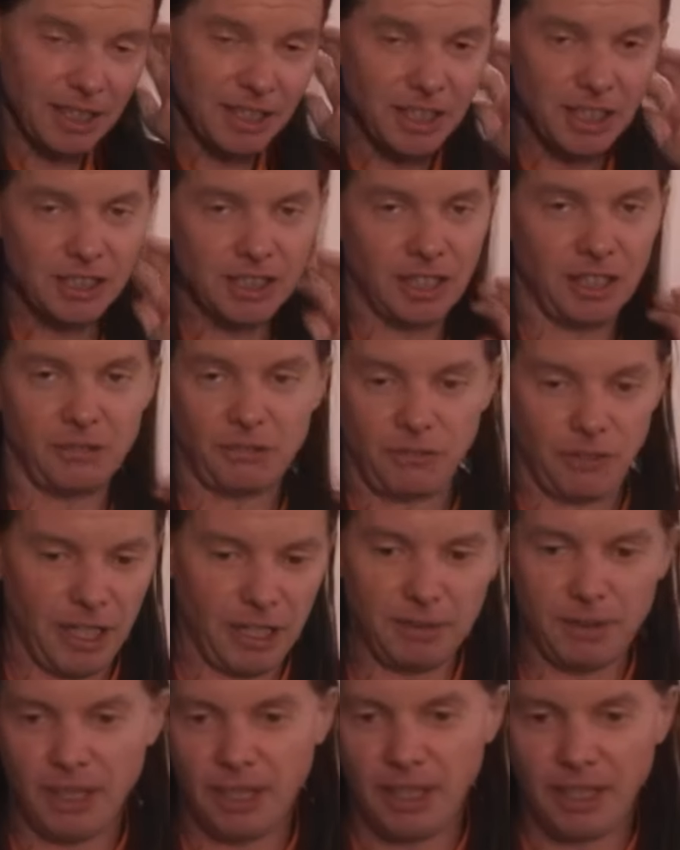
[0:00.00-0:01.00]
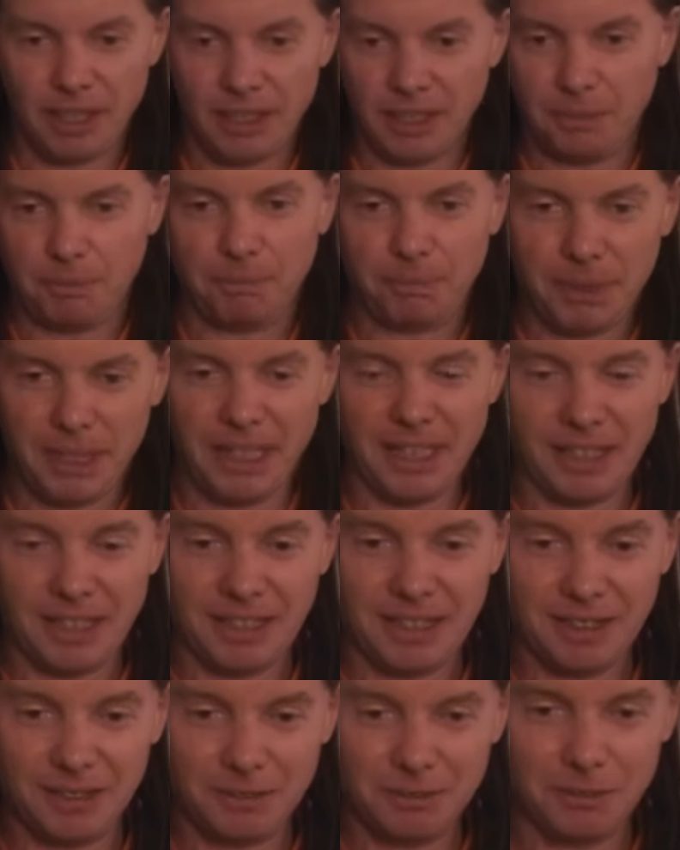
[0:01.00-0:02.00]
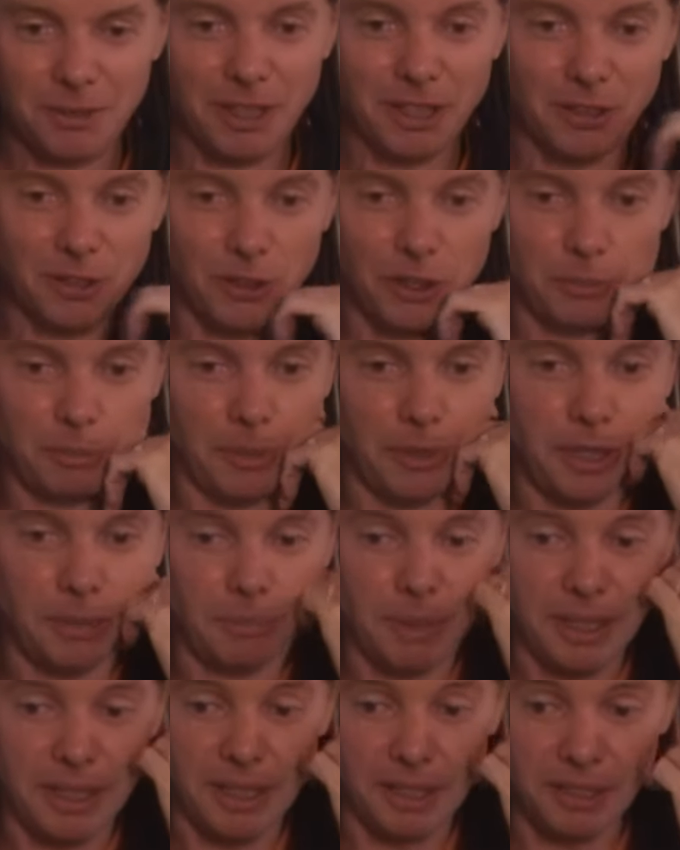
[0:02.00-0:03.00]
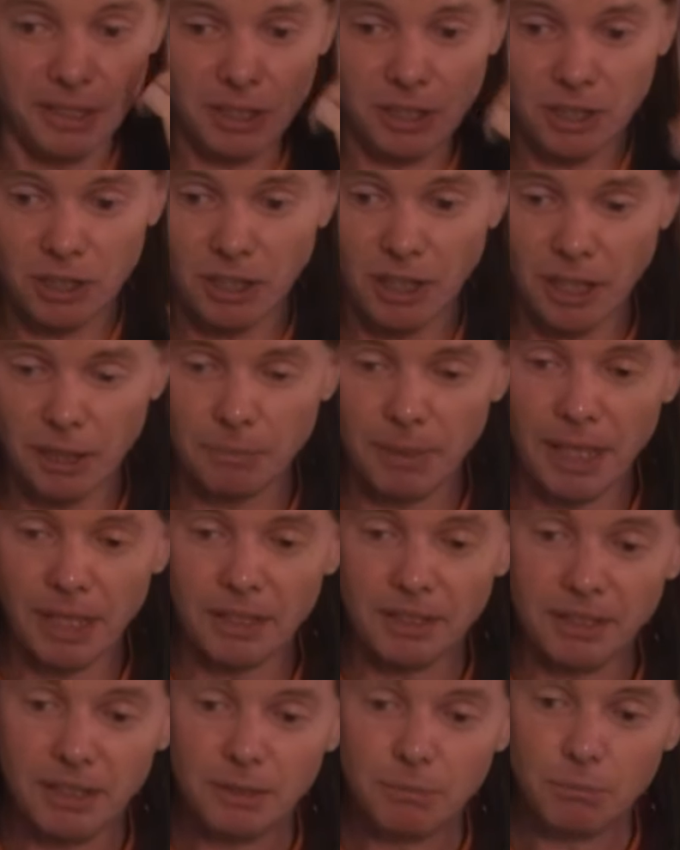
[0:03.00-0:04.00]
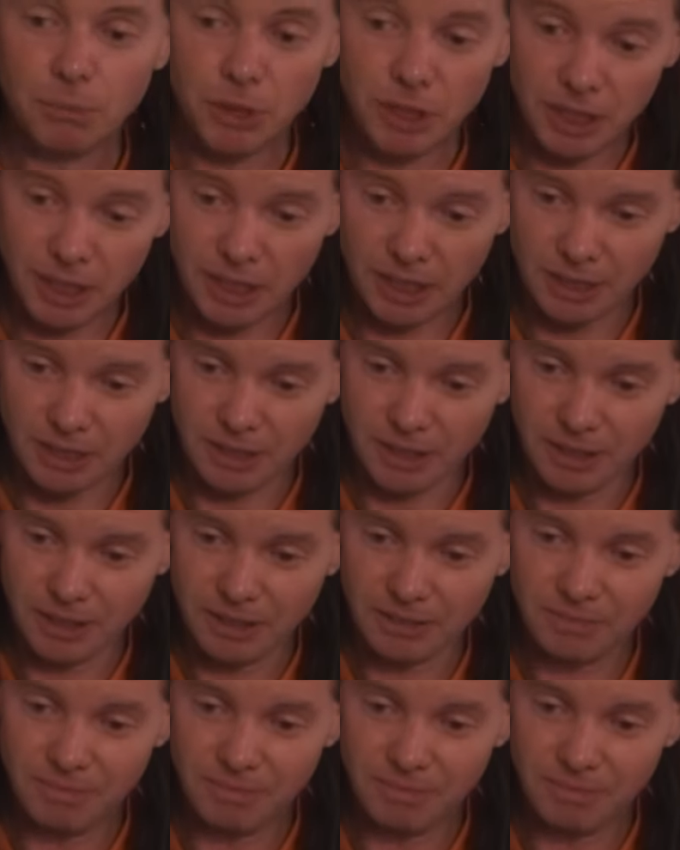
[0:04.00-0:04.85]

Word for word: This is the famous place where Lord Buddha begins to talk about Buddha nature.